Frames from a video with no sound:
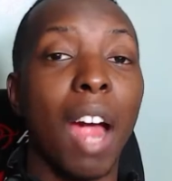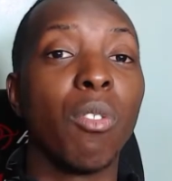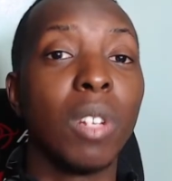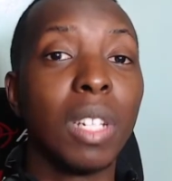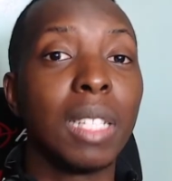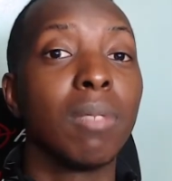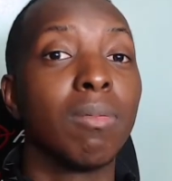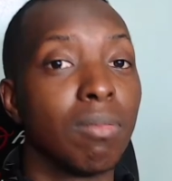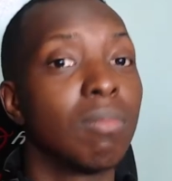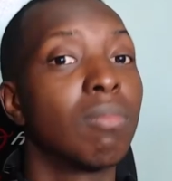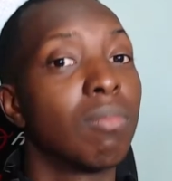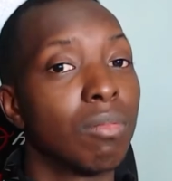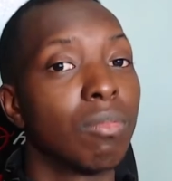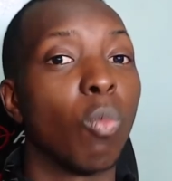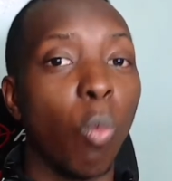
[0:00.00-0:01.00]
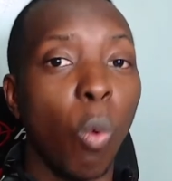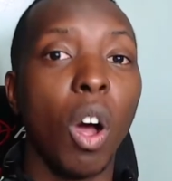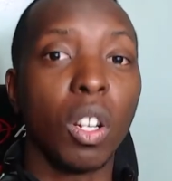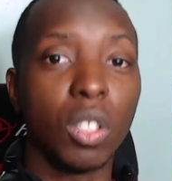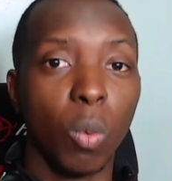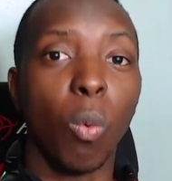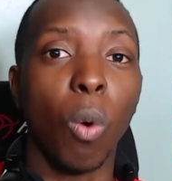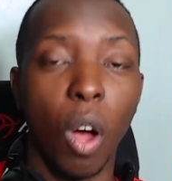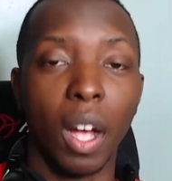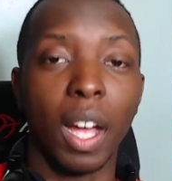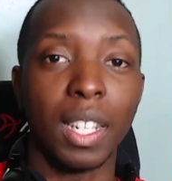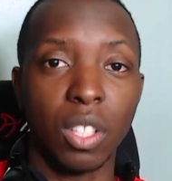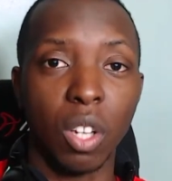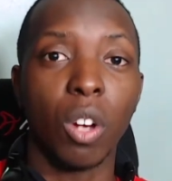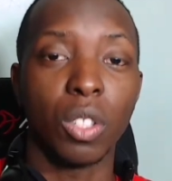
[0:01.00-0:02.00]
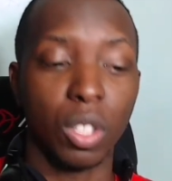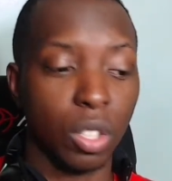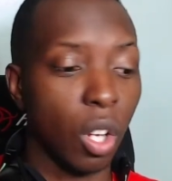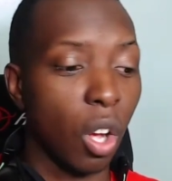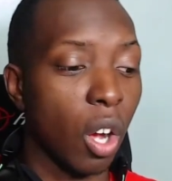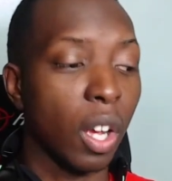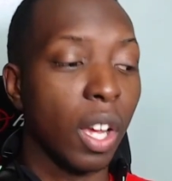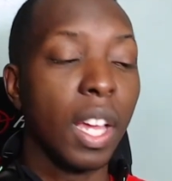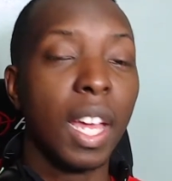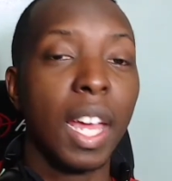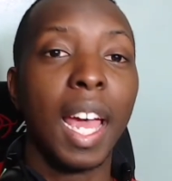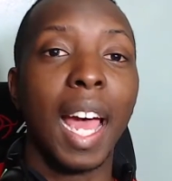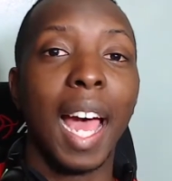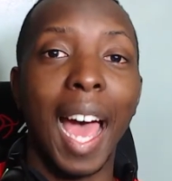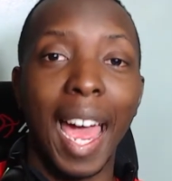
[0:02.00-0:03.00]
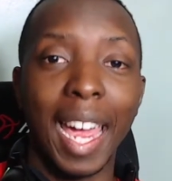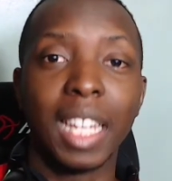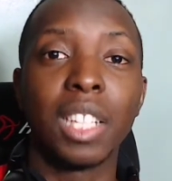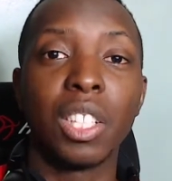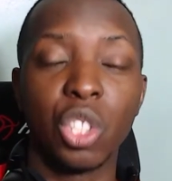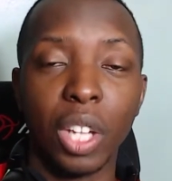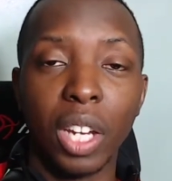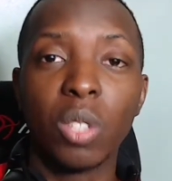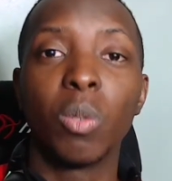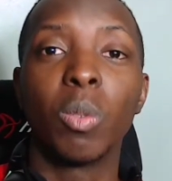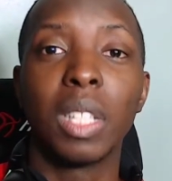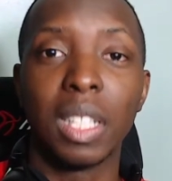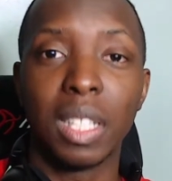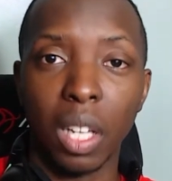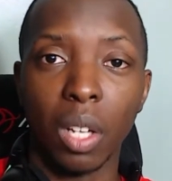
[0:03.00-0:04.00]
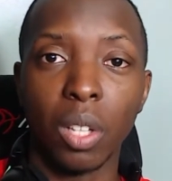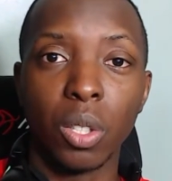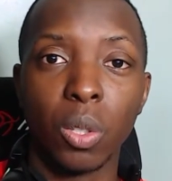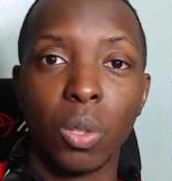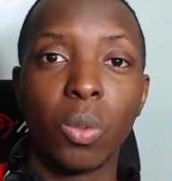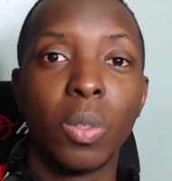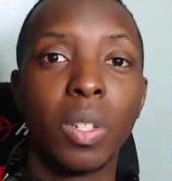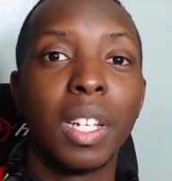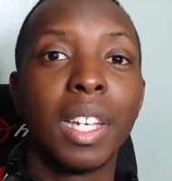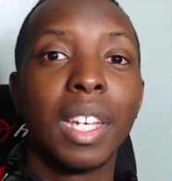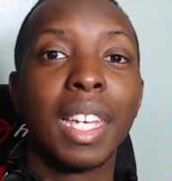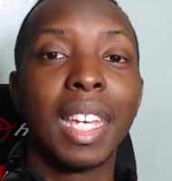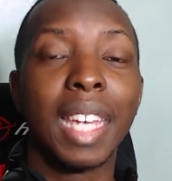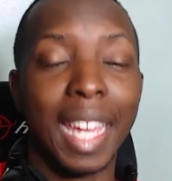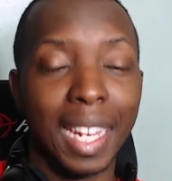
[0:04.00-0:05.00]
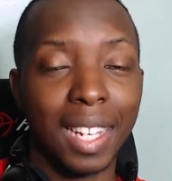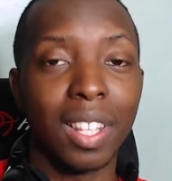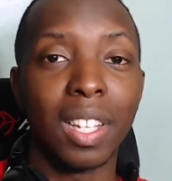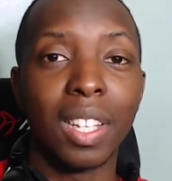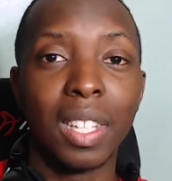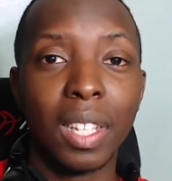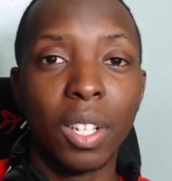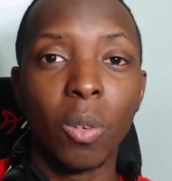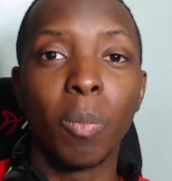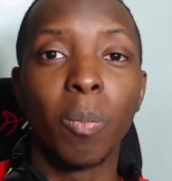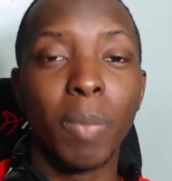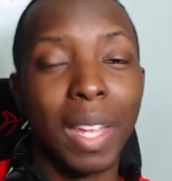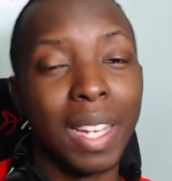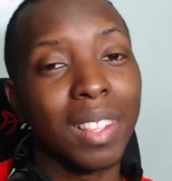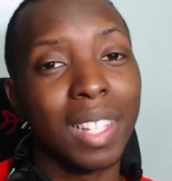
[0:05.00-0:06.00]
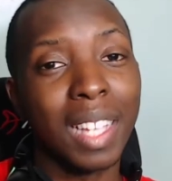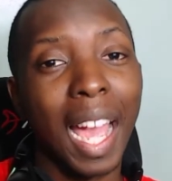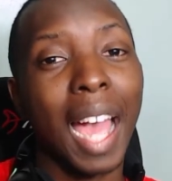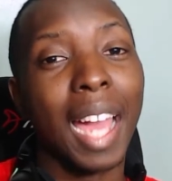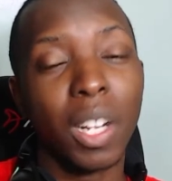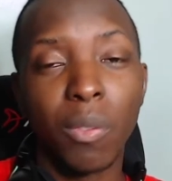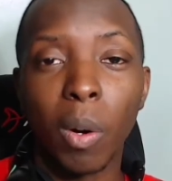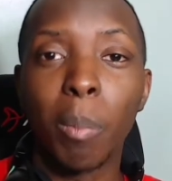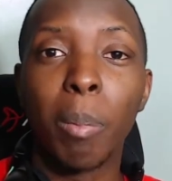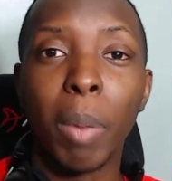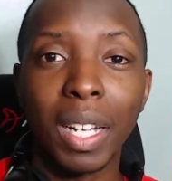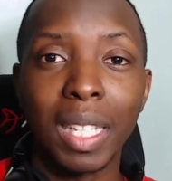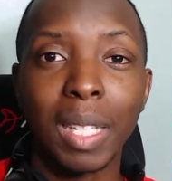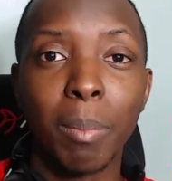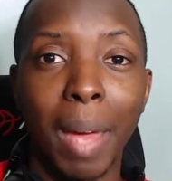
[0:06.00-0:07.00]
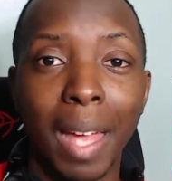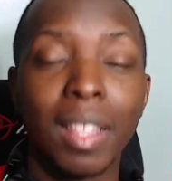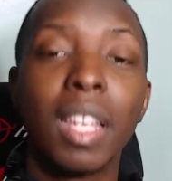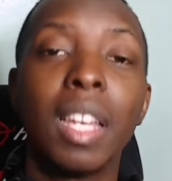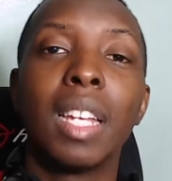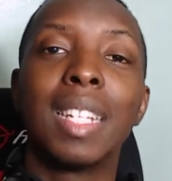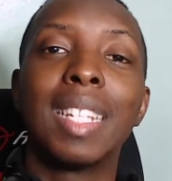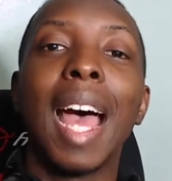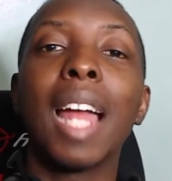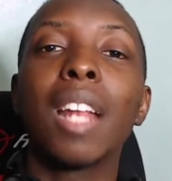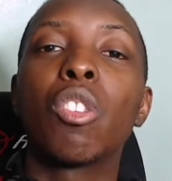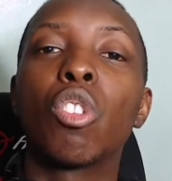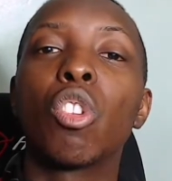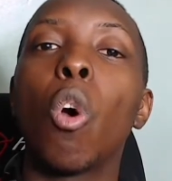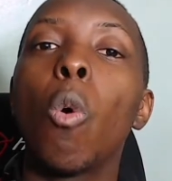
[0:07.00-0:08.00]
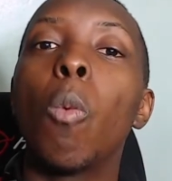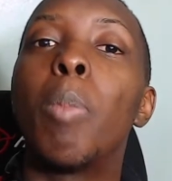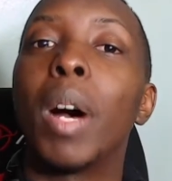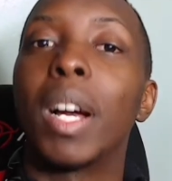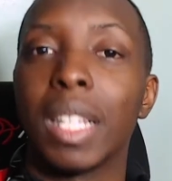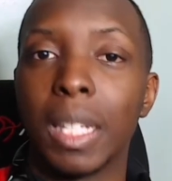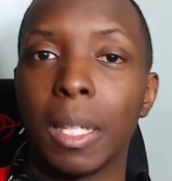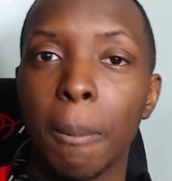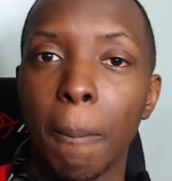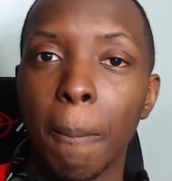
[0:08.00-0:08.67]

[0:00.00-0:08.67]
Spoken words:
really walk the walk, I talk the talk. I can genuinely tell you it's kind of a buggy mess. Not so buggy